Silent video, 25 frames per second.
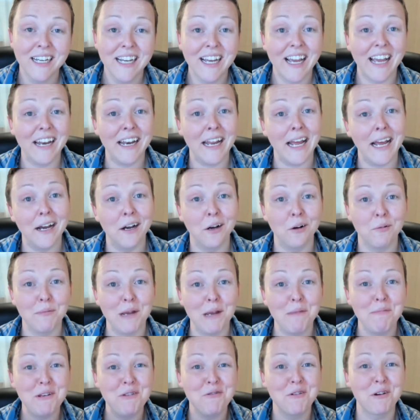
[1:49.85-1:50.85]
And hell,
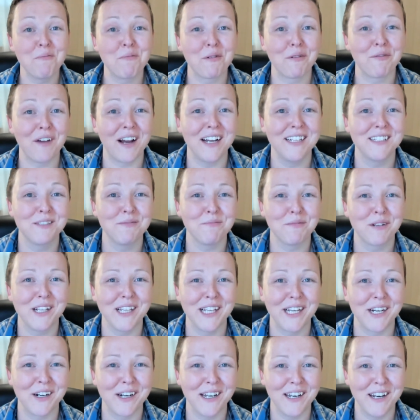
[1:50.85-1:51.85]
maybe you can provide some
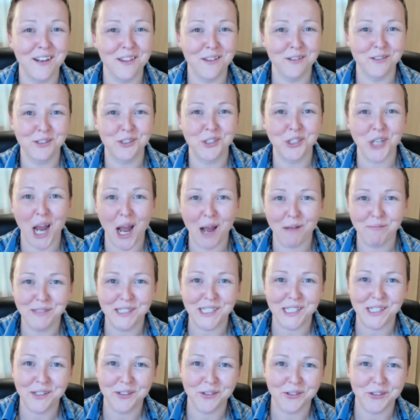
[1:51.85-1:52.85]
clarity to those job
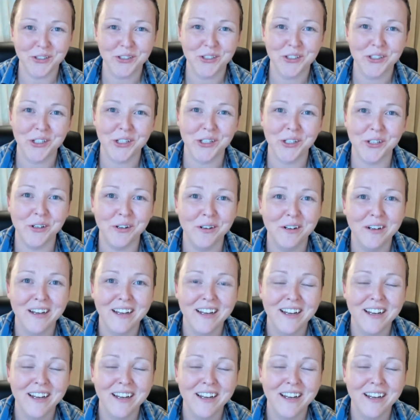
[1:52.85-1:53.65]
seekers too.